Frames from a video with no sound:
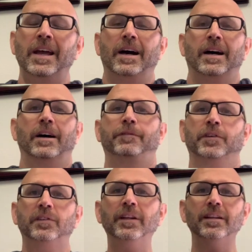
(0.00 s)

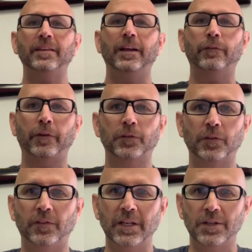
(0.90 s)
Facilitator
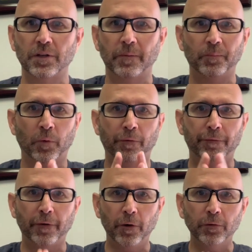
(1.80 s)
versus teacher. Well,
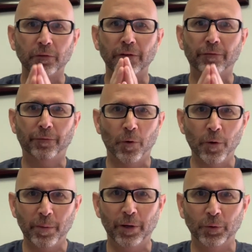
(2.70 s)
first and
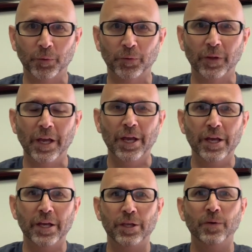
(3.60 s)
foremost,
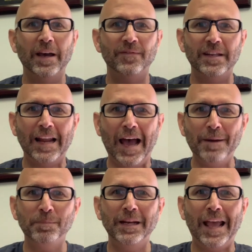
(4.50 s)
you have
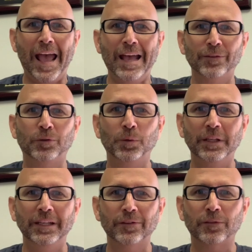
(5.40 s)
not been asked to
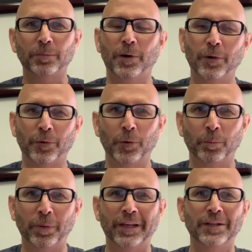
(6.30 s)
lead a small group
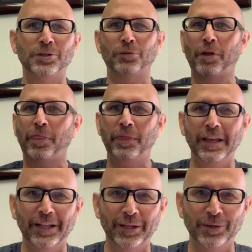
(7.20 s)
because you're a
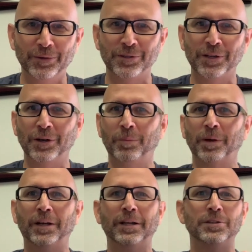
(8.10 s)
theologian or
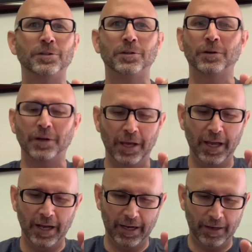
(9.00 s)
because you're
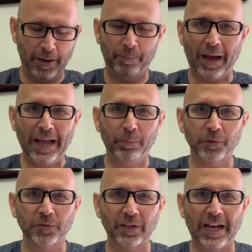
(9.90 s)
a Bible
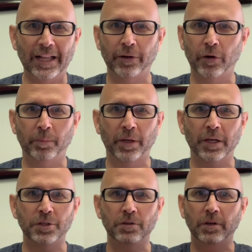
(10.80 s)
scholar or
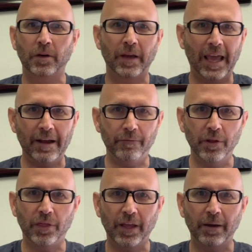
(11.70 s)
because you know
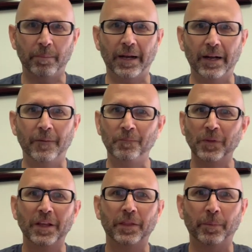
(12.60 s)
everything about
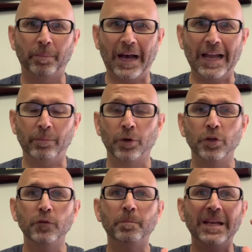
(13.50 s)
the Bible.
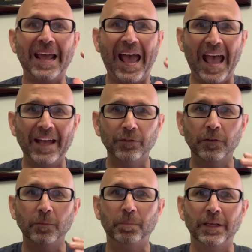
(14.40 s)
You've been asked
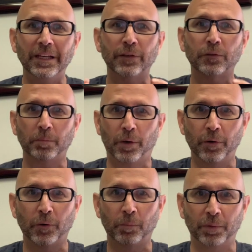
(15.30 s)
to be a
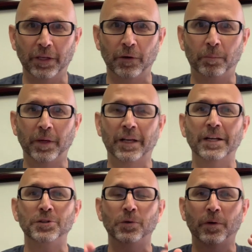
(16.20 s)
small group leader
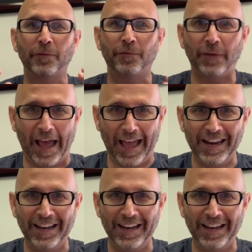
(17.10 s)
because you are fat,